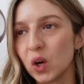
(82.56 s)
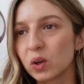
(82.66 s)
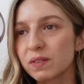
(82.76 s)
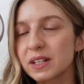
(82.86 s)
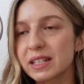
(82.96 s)

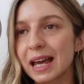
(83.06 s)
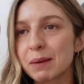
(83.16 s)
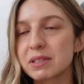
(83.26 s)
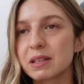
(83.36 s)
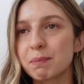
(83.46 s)
All of the
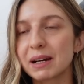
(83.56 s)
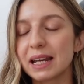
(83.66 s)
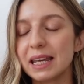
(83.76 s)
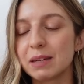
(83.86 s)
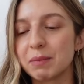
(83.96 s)
tabs that
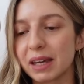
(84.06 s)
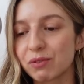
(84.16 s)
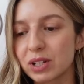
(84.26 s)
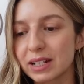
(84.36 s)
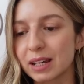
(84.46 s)
plague me
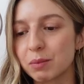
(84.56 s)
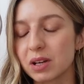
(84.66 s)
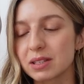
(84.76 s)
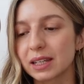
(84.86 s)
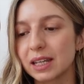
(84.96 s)
every day
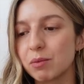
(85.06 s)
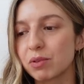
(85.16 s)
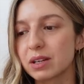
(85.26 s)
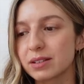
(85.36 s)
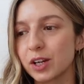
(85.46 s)
because I keep
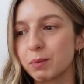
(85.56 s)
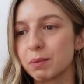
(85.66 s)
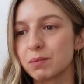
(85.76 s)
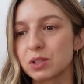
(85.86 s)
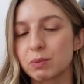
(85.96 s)
things
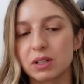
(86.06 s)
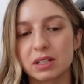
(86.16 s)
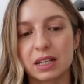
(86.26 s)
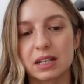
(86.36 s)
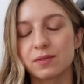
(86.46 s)
open just because
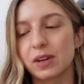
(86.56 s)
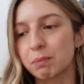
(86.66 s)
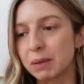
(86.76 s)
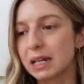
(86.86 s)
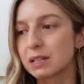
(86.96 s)
things have
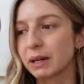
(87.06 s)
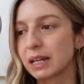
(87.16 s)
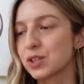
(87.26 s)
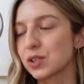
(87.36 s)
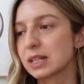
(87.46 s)
like piqued my
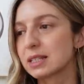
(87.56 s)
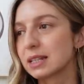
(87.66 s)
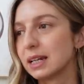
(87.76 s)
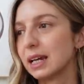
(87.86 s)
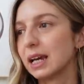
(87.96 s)
interest.
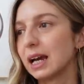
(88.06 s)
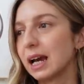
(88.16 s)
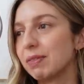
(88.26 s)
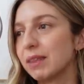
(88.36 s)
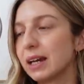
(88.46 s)

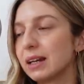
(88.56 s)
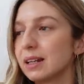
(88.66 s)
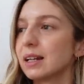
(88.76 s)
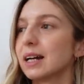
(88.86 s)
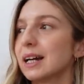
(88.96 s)
And
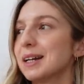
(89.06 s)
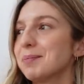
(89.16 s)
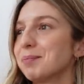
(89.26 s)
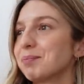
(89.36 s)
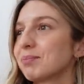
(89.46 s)
then
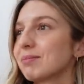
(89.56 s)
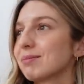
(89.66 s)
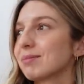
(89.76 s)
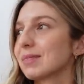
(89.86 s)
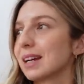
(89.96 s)

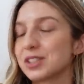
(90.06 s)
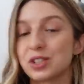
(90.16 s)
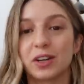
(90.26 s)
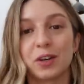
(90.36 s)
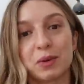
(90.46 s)
I
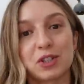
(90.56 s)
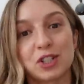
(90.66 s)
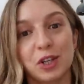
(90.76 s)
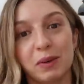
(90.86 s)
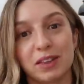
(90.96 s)
just don't know what to
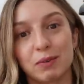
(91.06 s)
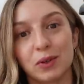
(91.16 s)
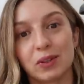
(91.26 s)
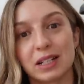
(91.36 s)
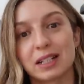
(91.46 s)
do with them
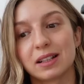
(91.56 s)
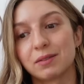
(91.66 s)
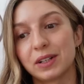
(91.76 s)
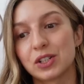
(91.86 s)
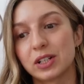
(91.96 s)
all until
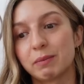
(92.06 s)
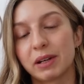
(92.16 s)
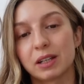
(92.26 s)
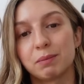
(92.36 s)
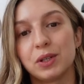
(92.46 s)
eventually my
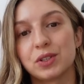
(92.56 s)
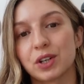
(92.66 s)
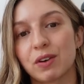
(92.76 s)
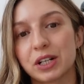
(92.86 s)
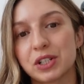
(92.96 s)
computer
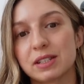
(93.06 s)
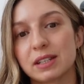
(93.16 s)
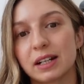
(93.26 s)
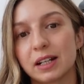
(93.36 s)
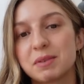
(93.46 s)
crashes
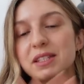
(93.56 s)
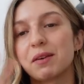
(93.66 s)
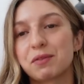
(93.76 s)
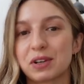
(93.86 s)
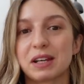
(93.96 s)
and then I'm
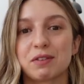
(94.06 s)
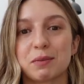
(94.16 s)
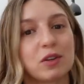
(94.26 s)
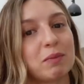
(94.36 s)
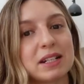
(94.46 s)
set free from
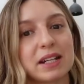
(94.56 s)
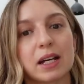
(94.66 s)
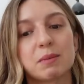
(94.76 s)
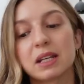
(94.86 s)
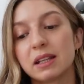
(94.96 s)
all of my
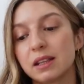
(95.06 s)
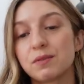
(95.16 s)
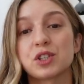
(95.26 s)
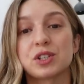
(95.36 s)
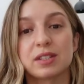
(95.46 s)
tabs and then the
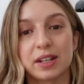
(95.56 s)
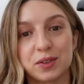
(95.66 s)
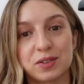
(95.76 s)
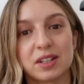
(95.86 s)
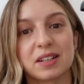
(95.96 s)
vicious
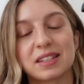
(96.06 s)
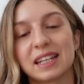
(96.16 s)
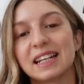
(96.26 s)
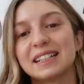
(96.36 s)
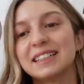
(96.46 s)
cycle starts
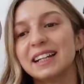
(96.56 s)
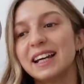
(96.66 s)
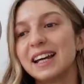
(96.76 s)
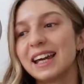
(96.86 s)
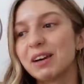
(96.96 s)
again.
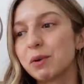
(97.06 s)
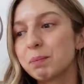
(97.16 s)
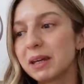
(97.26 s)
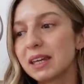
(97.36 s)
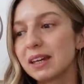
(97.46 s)
It will
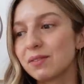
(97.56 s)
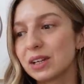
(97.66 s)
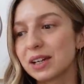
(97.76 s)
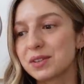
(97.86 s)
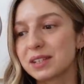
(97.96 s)
be a
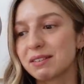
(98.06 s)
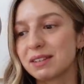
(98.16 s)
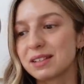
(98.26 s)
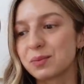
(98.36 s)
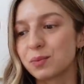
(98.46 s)
video
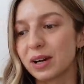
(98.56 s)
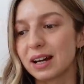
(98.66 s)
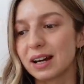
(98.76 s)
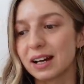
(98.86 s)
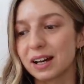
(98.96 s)
series
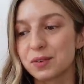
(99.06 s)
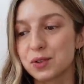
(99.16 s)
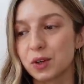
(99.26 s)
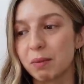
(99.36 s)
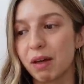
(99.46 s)
where I kind of
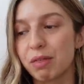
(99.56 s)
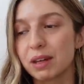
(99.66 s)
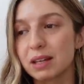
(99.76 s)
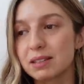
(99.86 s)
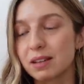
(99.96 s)
talk about
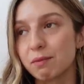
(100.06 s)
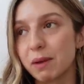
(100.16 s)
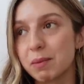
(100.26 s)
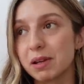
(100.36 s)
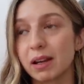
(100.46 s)
things that have
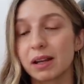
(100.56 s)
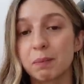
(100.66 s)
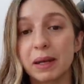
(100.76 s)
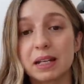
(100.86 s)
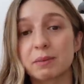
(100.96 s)
maybe
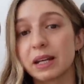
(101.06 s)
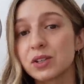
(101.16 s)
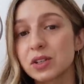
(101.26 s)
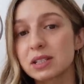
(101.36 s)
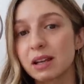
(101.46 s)
like piqued my
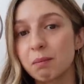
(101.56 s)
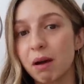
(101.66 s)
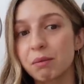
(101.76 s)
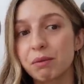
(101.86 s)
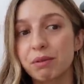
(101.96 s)
interest that
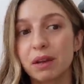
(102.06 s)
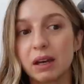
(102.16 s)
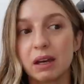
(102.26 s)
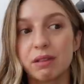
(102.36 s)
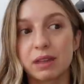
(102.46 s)
month,
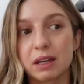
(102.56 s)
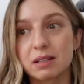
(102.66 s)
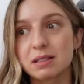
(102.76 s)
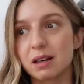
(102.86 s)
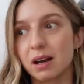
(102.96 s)

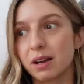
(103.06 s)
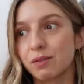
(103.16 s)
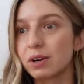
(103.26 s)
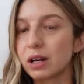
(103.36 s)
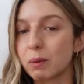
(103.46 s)
things that
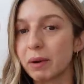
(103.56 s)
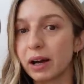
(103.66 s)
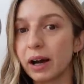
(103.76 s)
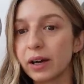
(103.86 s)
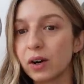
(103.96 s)
I've really got my
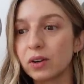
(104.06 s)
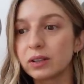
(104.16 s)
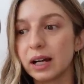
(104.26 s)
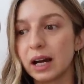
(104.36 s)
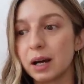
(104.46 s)
eye
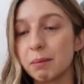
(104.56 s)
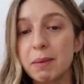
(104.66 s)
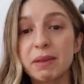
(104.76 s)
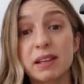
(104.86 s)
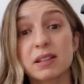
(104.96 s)
on,
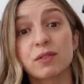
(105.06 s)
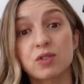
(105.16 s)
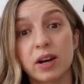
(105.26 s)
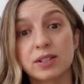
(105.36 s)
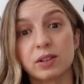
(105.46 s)
maybe things that I've
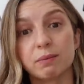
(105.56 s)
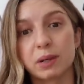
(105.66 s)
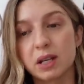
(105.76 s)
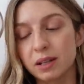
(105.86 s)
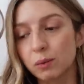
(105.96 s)
tried on,
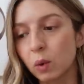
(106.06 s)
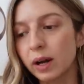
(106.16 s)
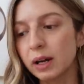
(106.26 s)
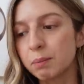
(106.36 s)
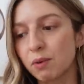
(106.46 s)
because I'm
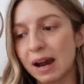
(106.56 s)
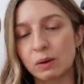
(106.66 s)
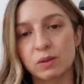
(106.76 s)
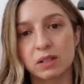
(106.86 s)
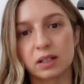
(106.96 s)
quite a
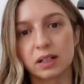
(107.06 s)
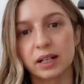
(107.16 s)
browser.